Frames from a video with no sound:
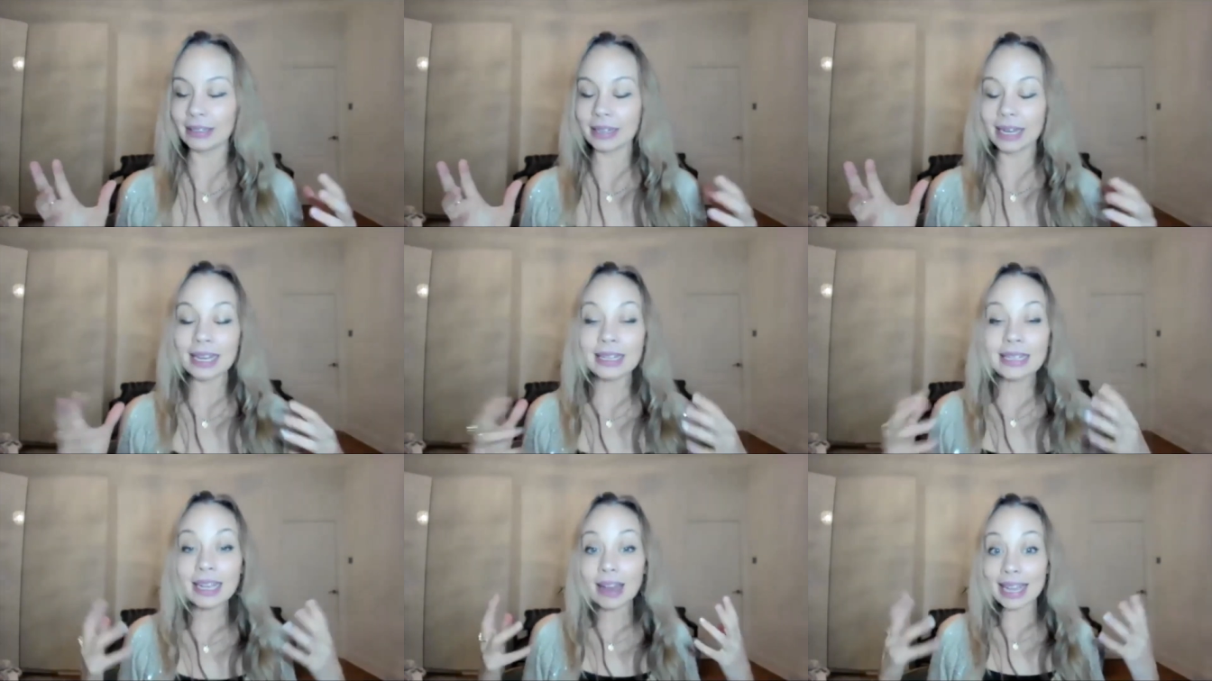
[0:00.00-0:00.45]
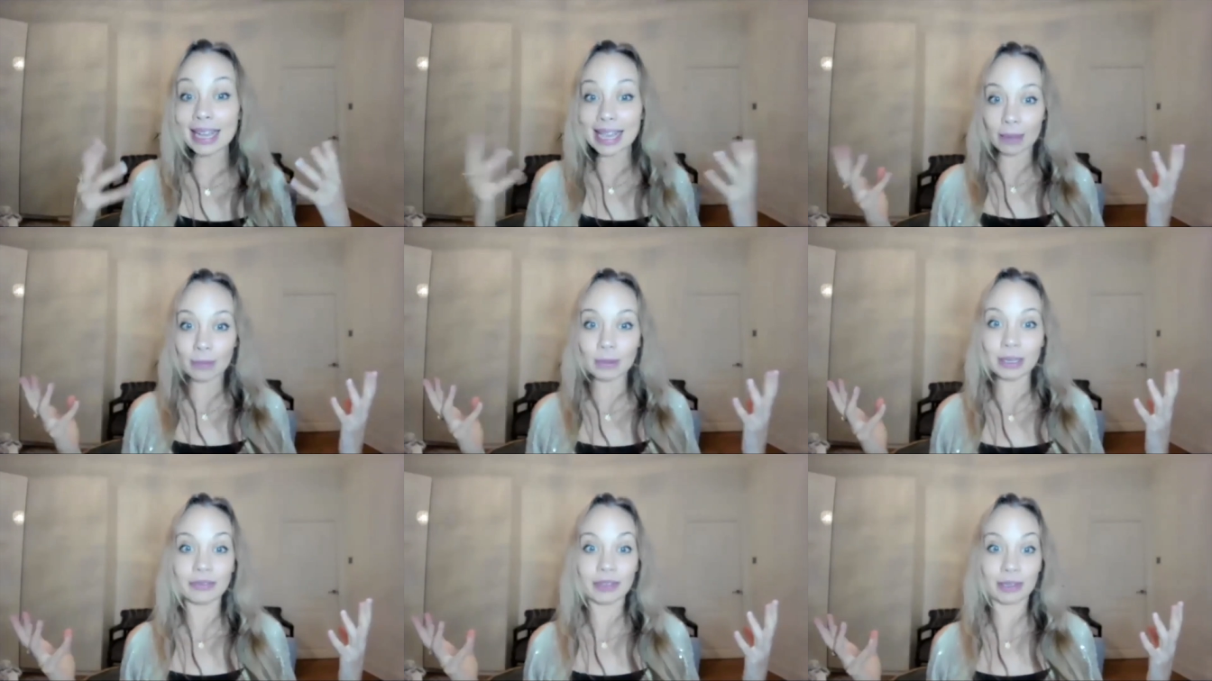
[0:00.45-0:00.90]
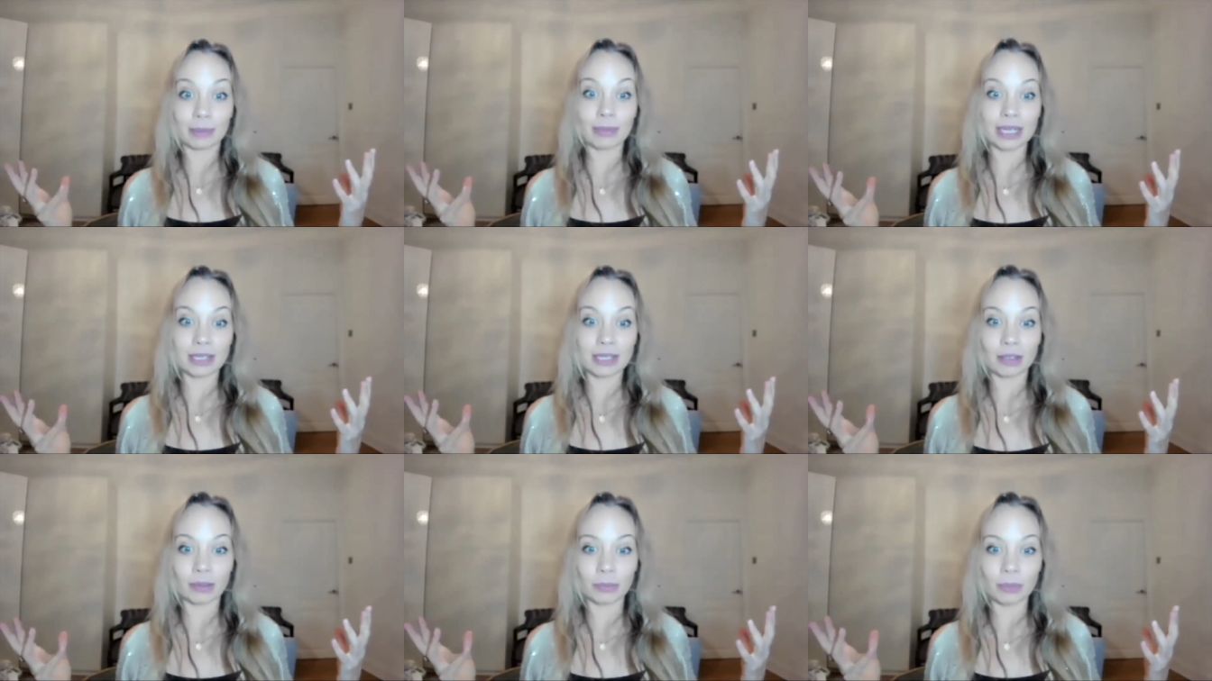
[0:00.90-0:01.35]
And yeah, I am living
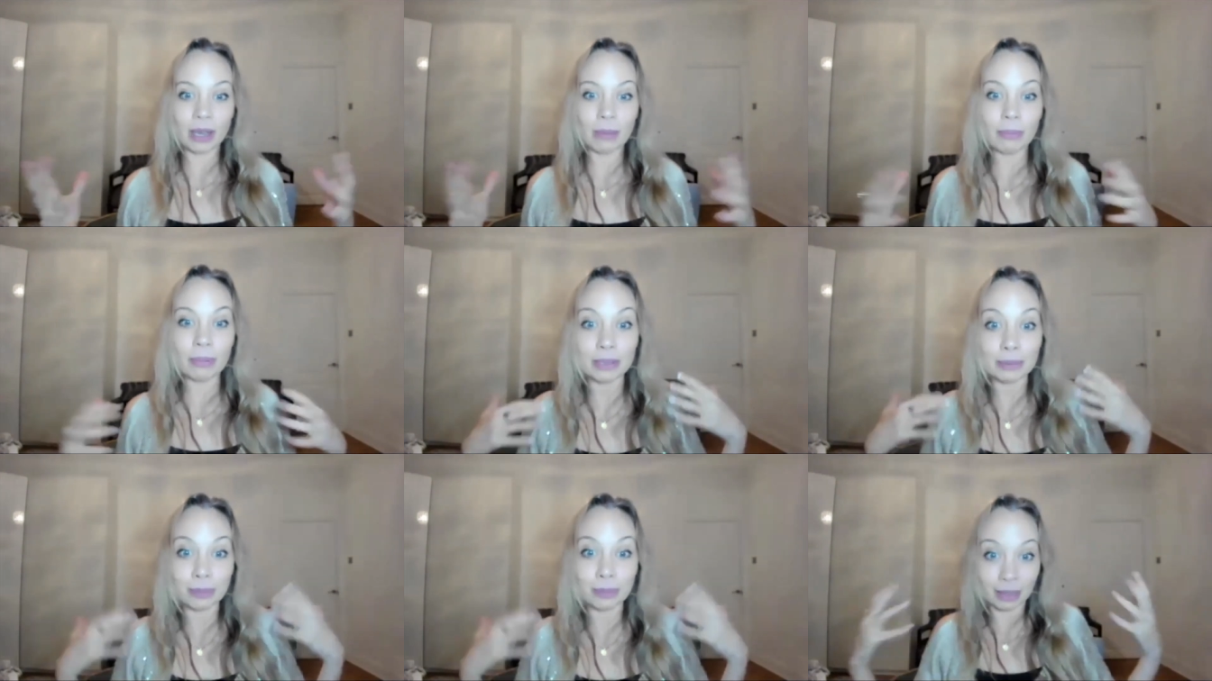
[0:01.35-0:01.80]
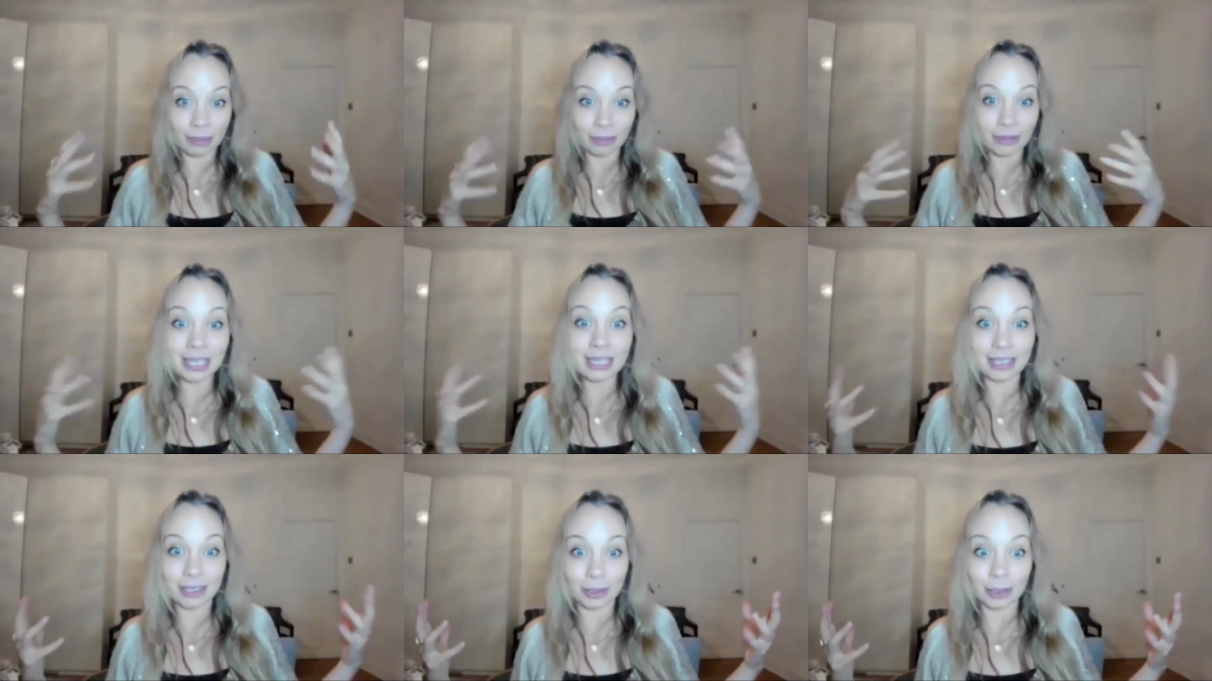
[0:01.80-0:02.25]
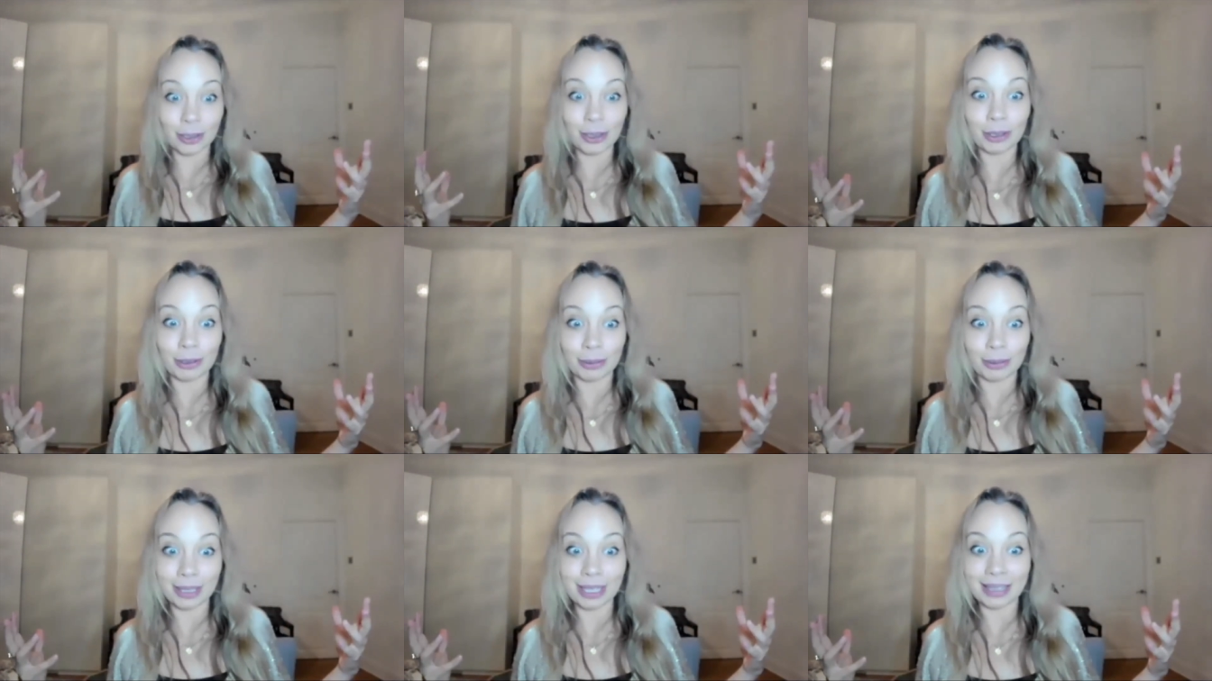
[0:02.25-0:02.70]
my soul purpose, but I'm ready to
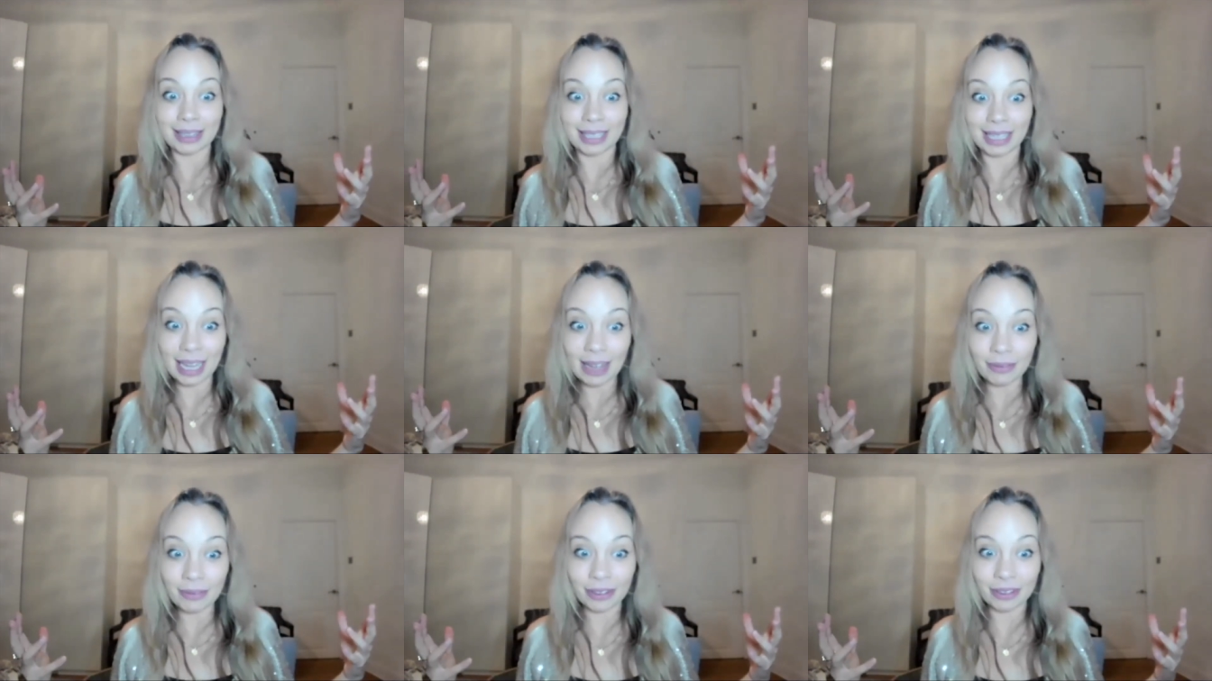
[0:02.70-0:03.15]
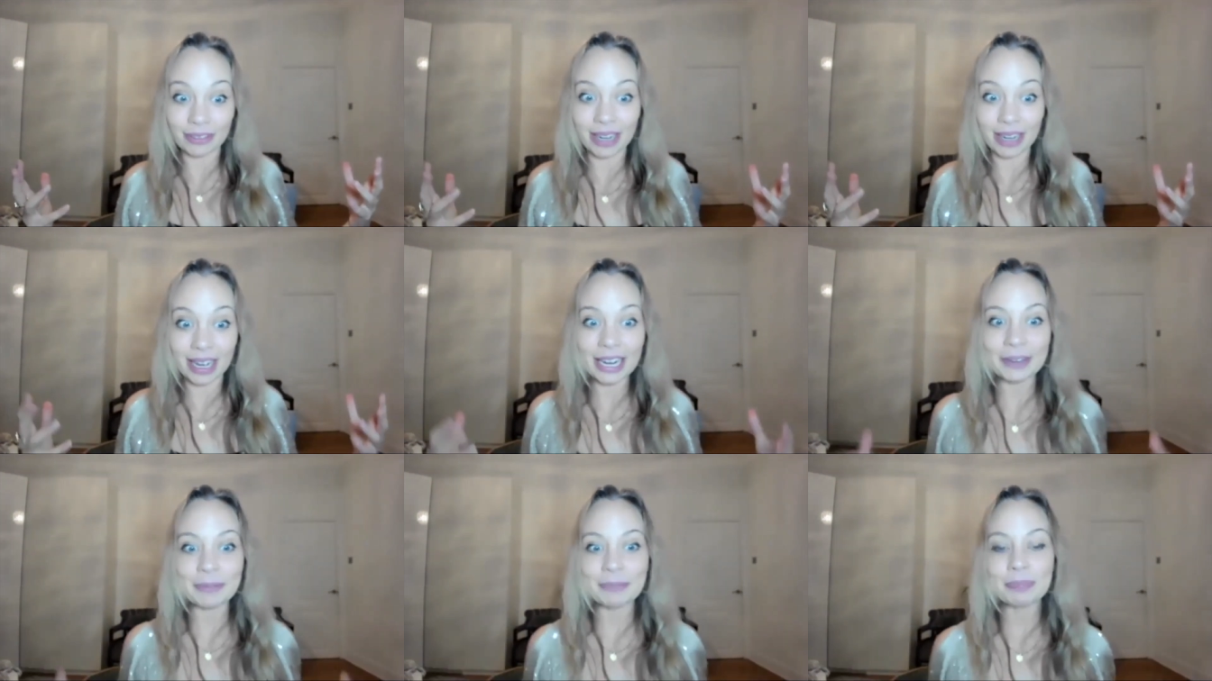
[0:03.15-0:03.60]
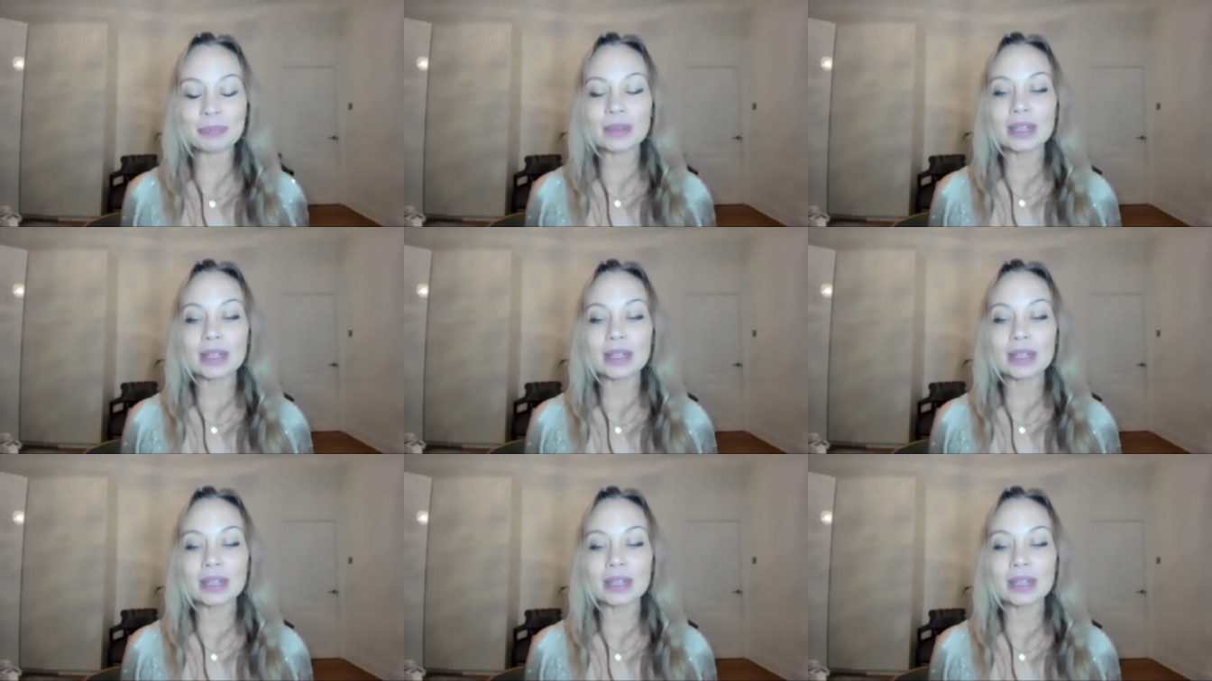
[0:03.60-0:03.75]
go to another level, right?